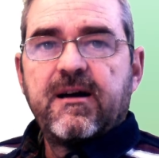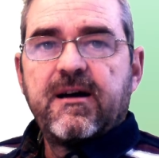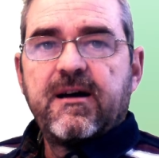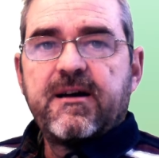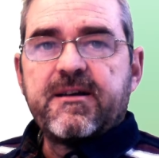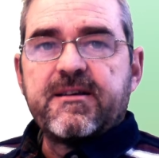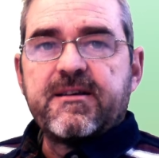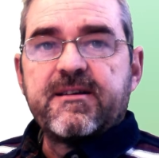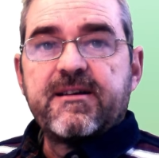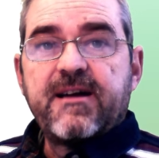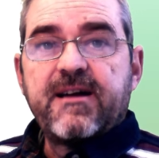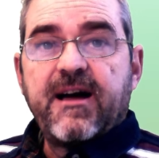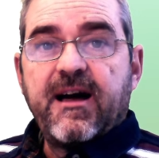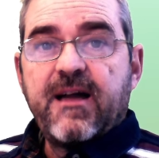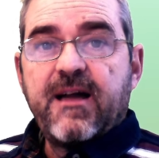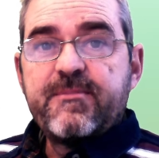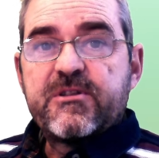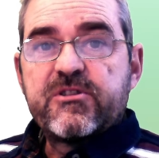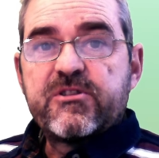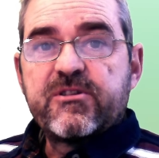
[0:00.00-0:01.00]
Hi,
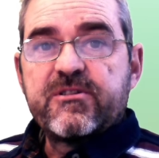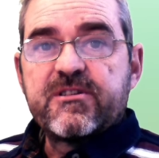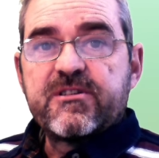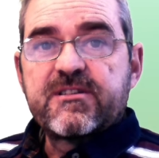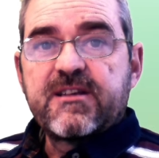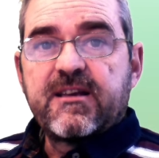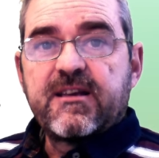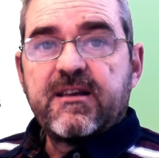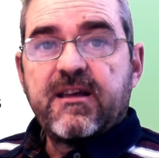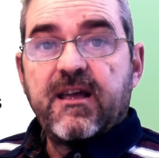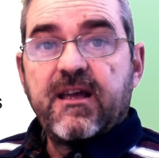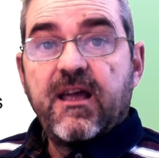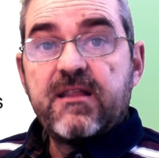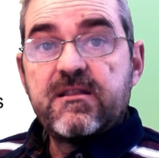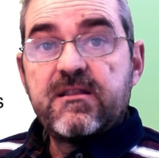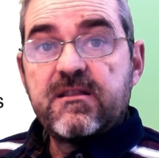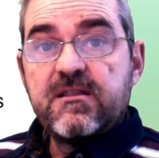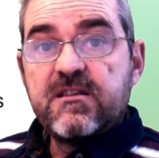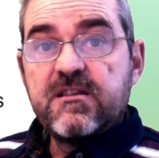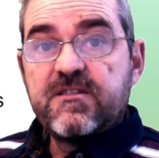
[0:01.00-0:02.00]
I'm Antonio Sala,
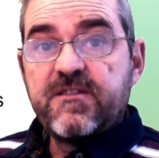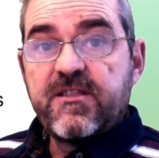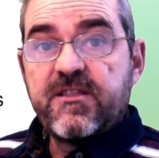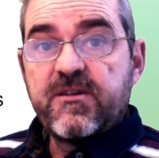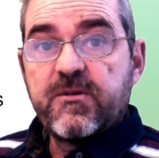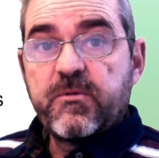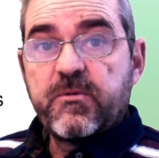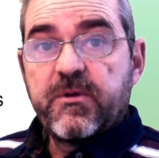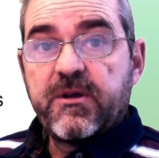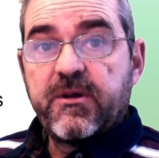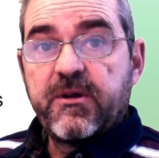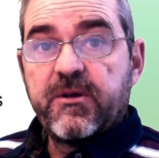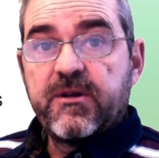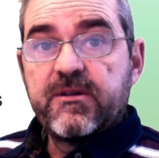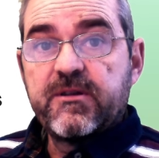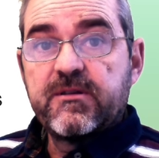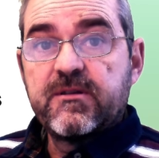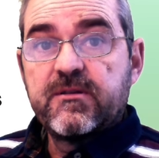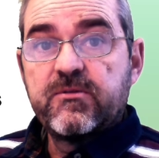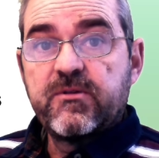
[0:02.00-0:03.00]
and in this video we are
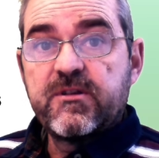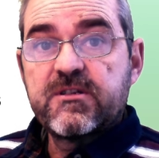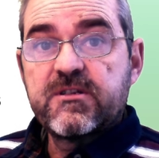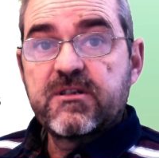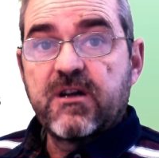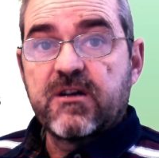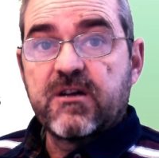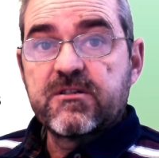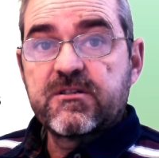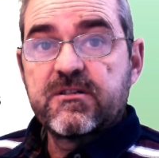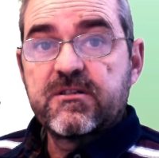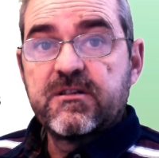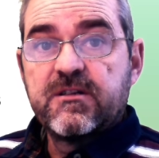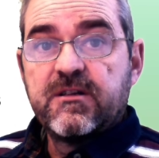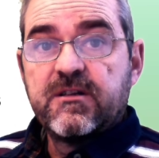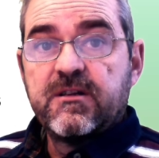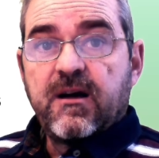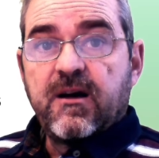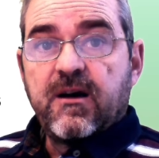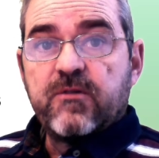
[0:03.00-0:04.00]
going to discuss
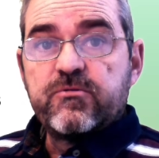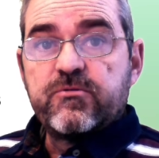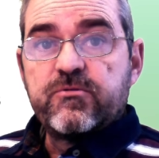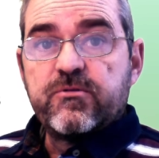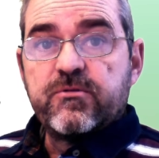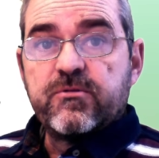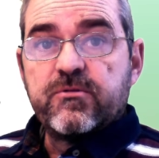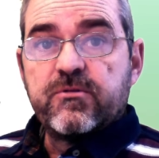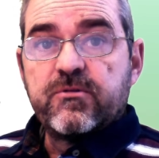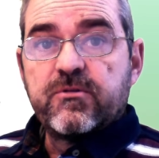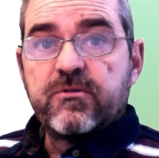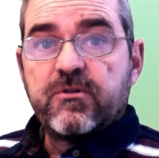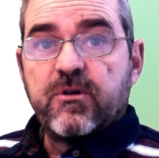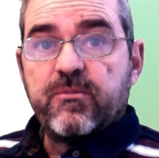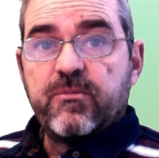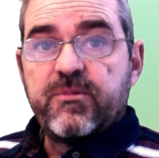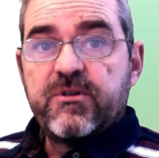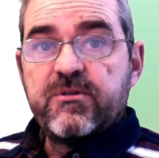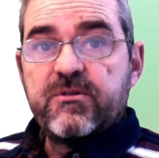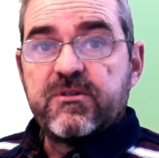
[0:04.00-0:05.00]
how to
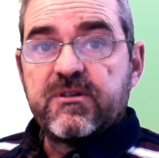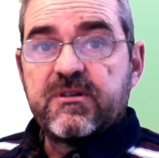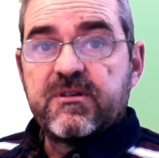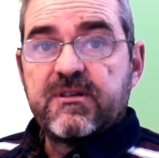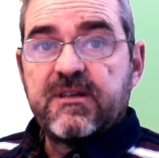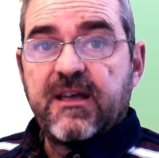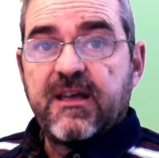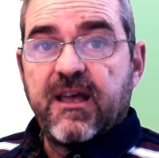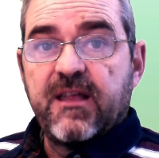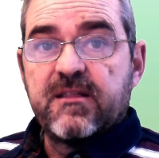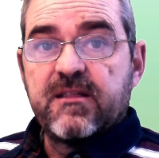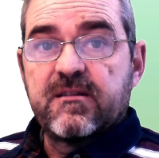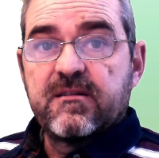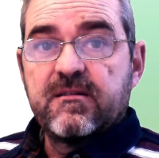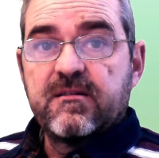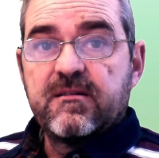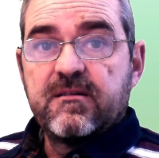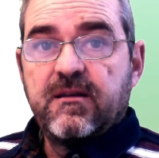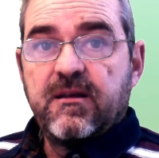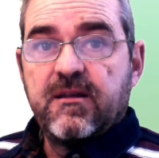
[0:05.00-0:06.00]
compute and
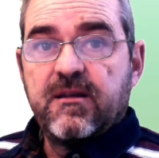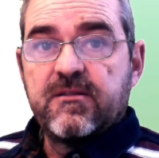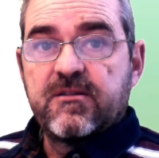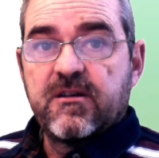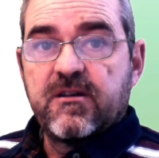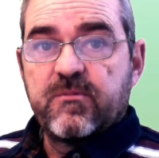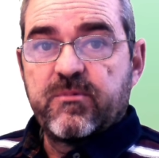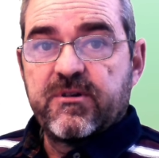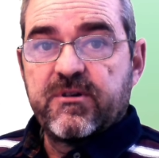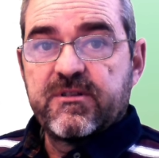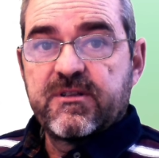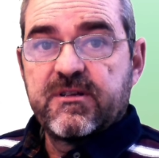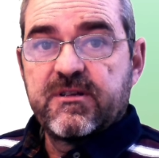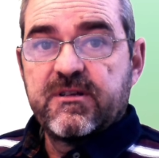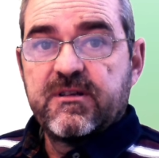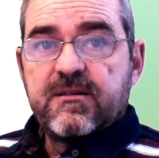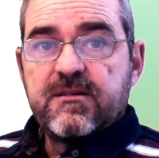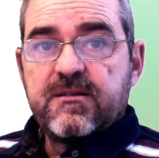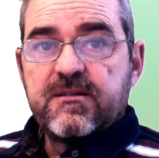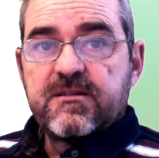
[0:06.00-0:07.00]
interpret
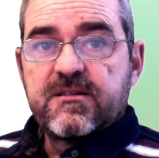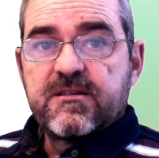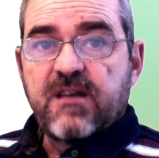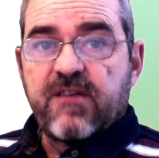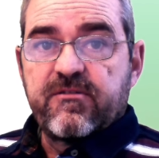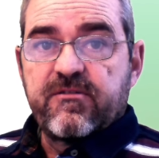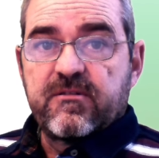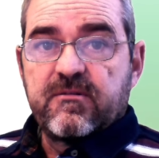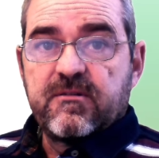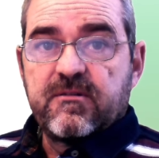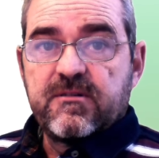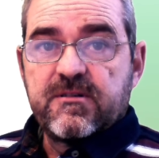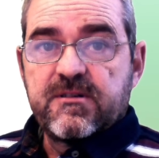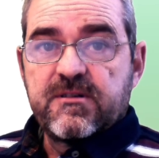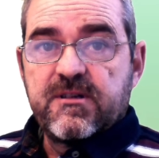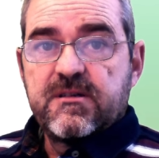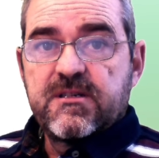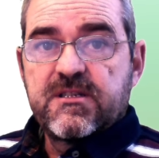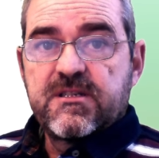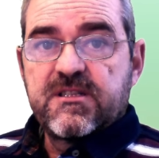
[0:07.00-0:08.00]
several
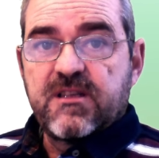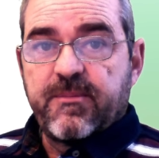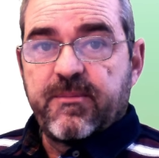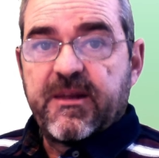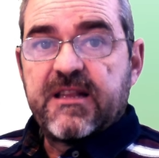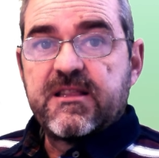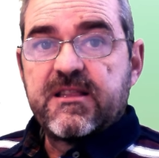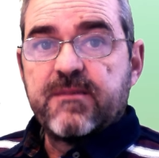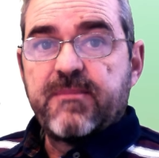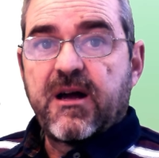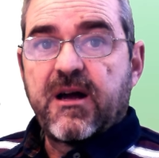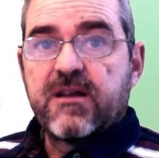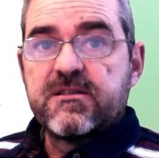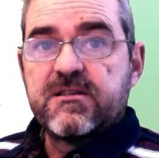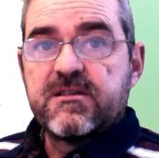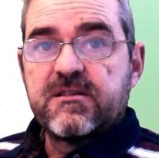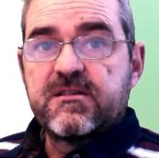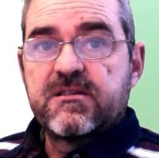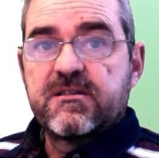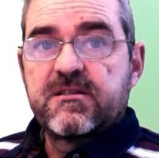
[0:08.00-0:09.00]
stability
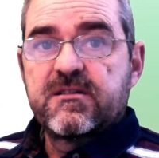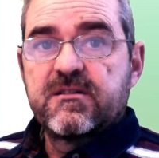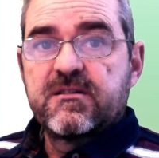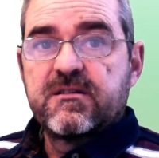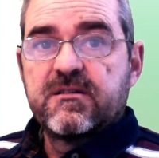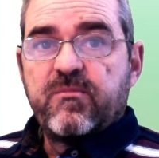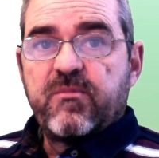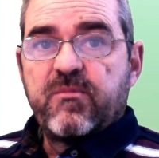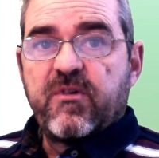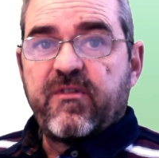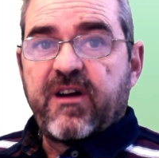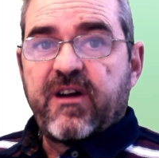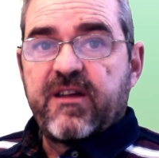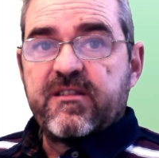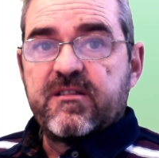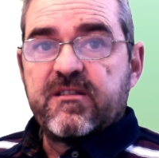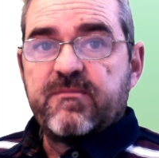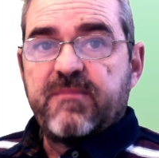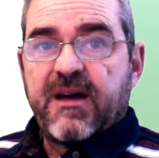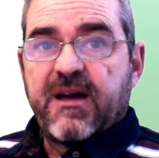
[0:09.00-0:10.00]
margins
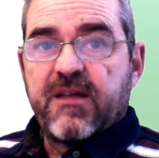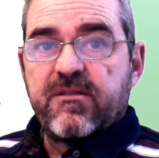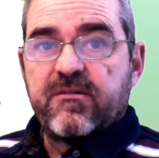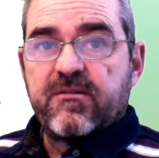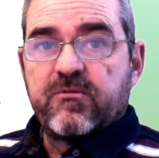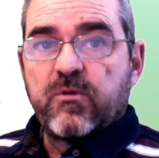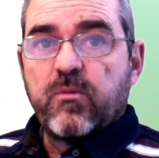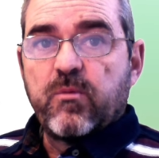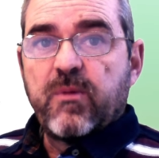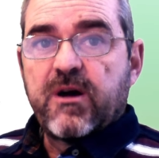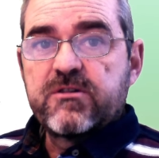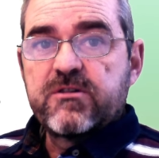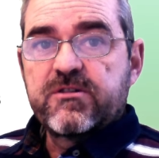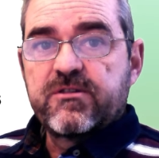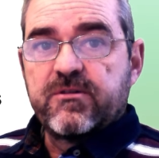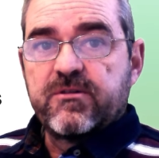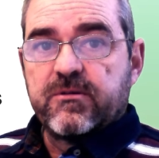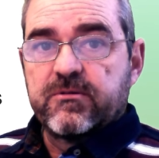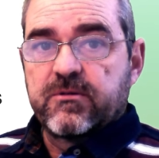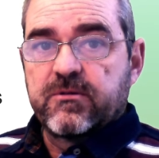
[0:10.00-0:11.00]
provided by the
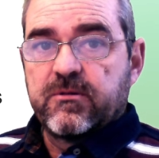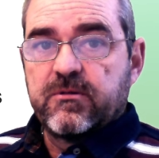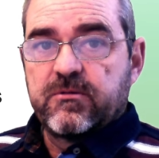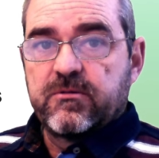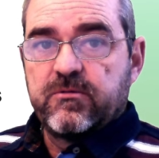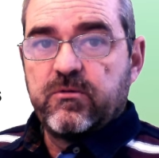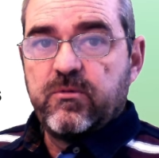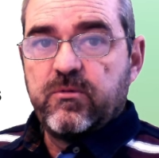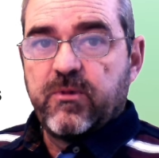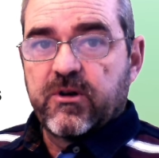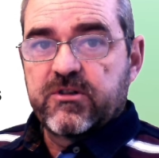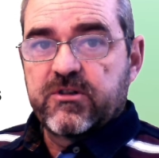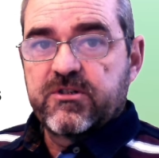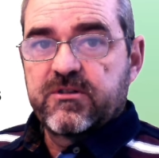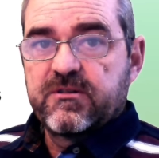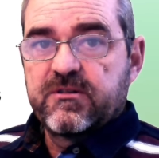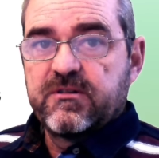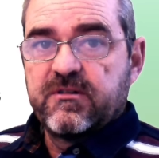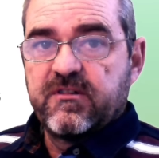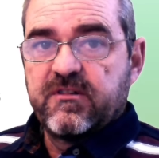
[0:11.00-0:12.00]
robust control toolbox
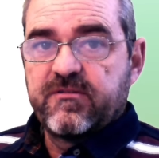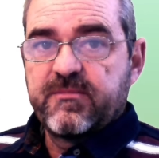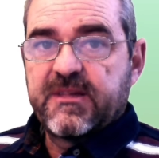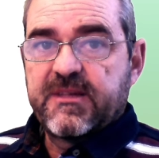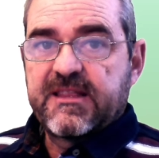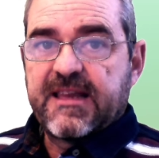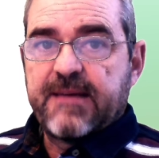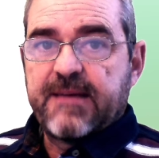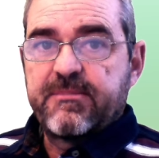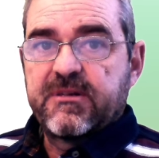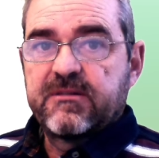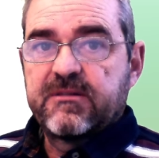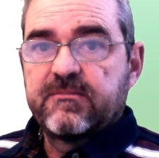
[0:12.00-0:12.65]
of Matlab.